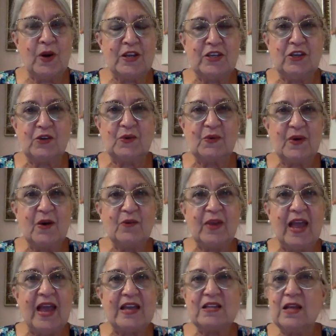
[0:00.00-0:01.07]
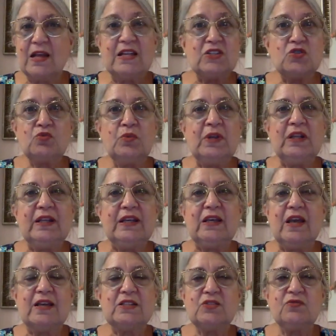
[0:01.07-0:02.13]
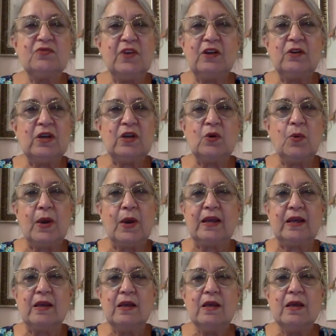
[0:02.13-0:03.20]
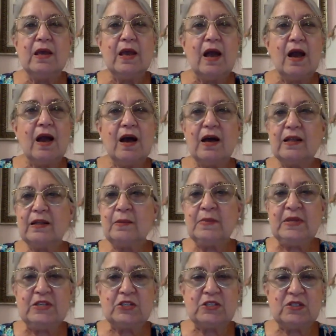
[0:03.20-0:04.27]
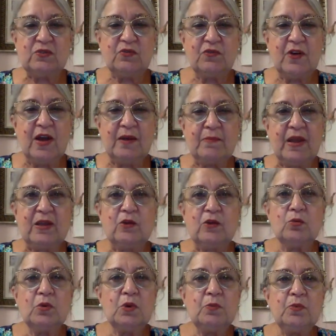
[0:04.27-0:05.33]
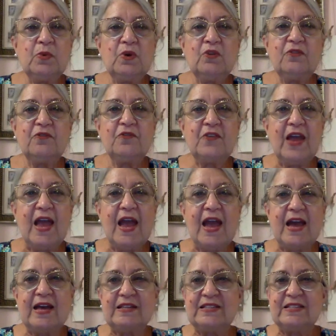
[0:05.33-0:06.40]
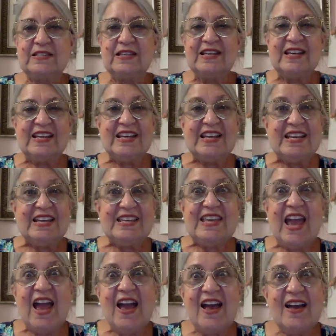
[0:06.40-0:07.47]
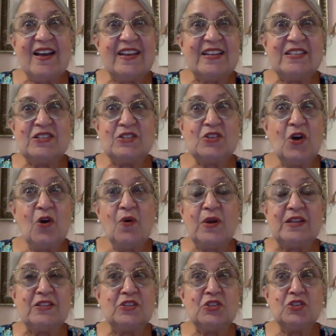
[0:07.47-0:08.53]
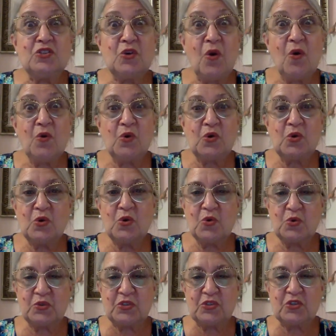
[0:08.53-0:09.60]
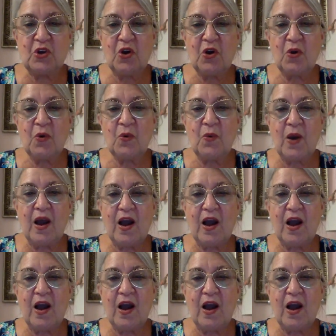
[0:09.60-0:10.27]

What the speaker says: you. Okay. And it's very quick. Let me just find my group real fast. Yeah, it's so cool. So,